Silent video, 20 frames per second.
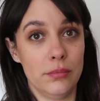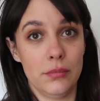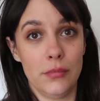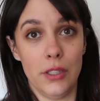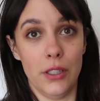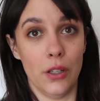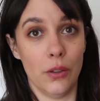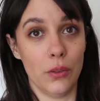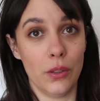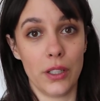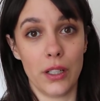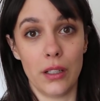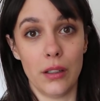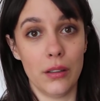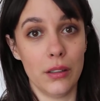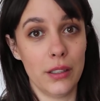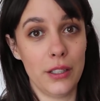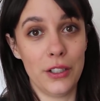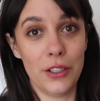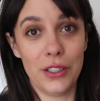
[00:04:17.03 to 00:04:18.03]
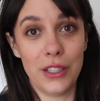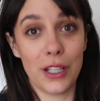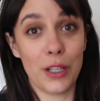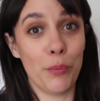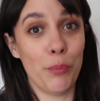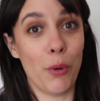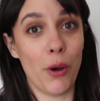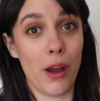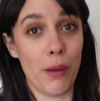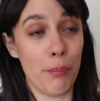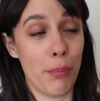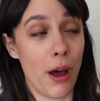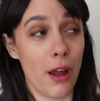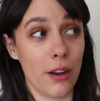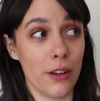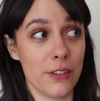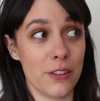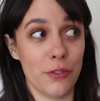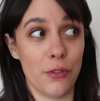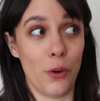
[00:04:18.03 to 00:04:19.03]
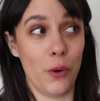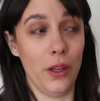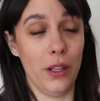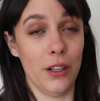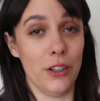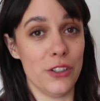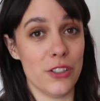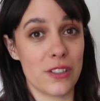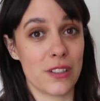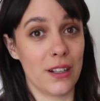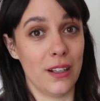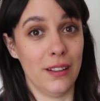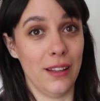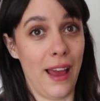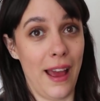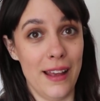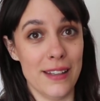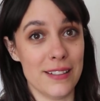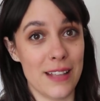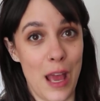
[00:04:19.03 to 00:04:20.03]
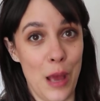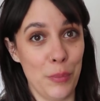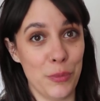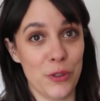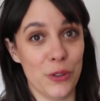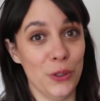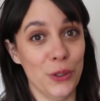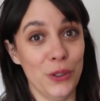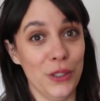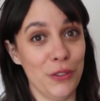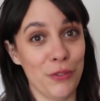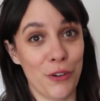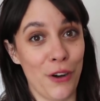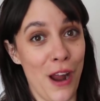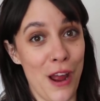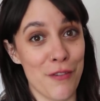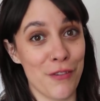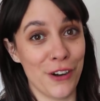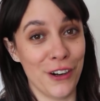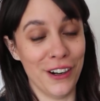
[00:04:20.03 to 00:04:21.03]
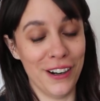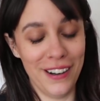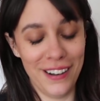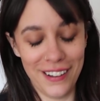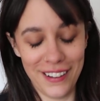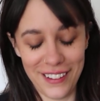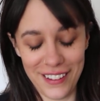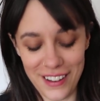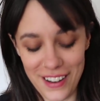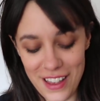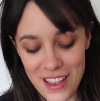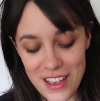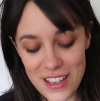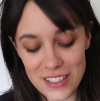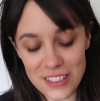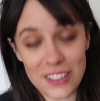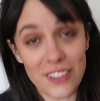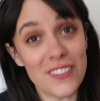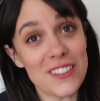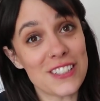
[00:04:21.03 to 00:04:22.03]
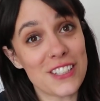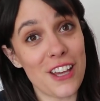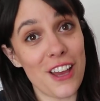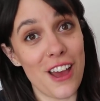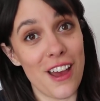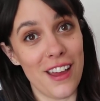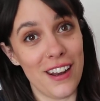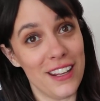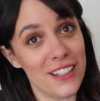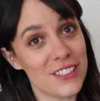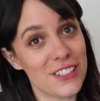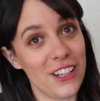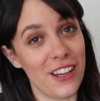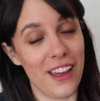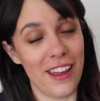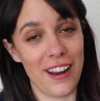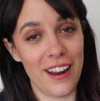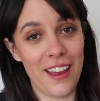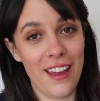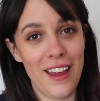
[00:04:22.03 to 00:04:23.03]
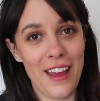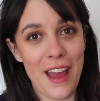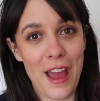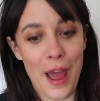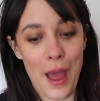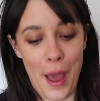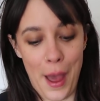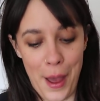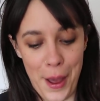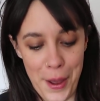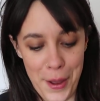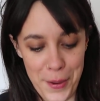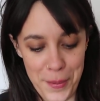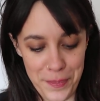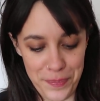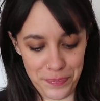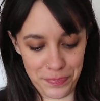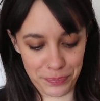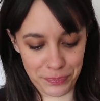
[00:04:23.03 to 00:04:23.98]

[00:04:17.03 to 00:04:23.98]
you know, your little bottles of oil are just going to last absolutely forever. So it's good. It's good. But